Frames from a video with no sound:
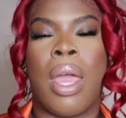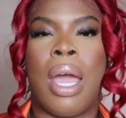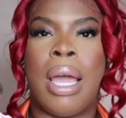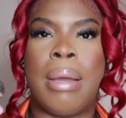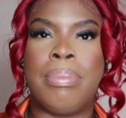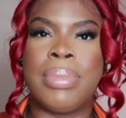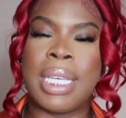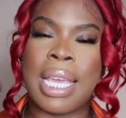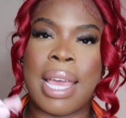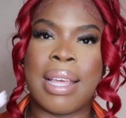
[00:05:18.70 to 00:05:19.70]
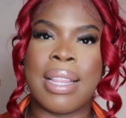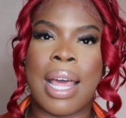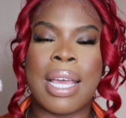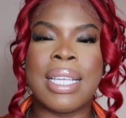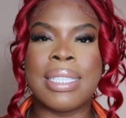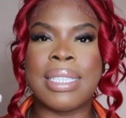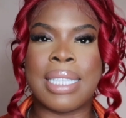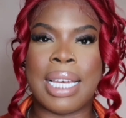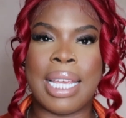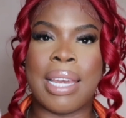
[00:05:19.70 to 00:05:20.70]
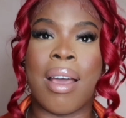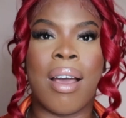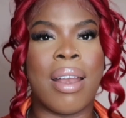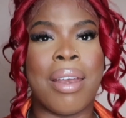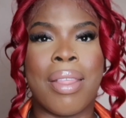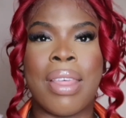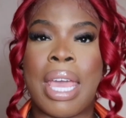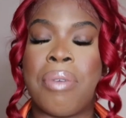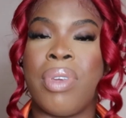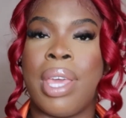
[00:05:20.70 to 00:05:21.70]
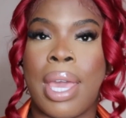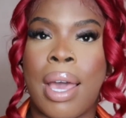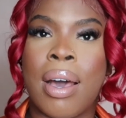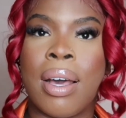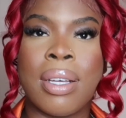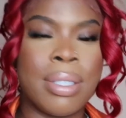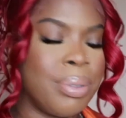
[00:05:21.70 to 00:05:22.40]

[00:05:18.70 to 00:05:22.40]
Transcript: So yeah, that is Delina, another heavy hitter.